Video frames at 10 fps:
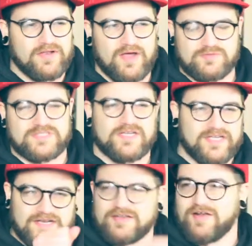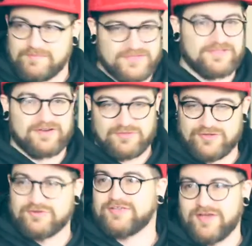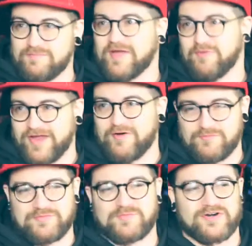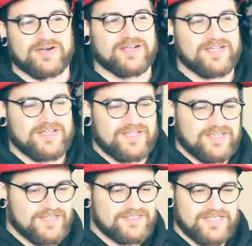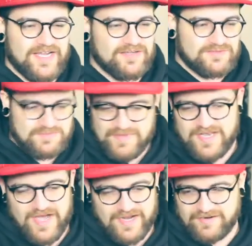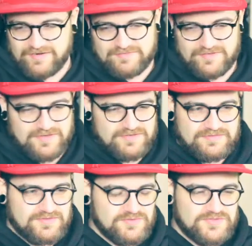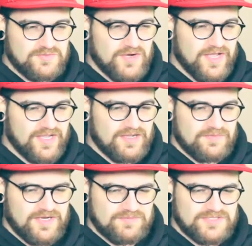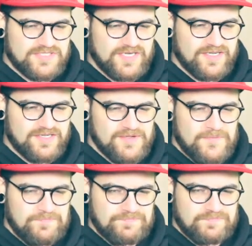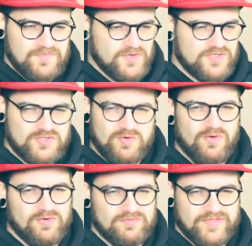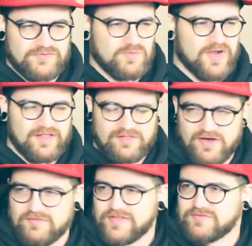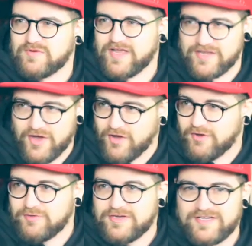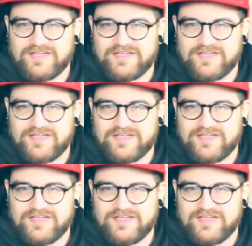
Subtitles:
And I was thinking, I'm sitting there literally on my way home from work. It's like midnight or close to 1 a.m. And I'm just like, control. That's what I love. That's what I know.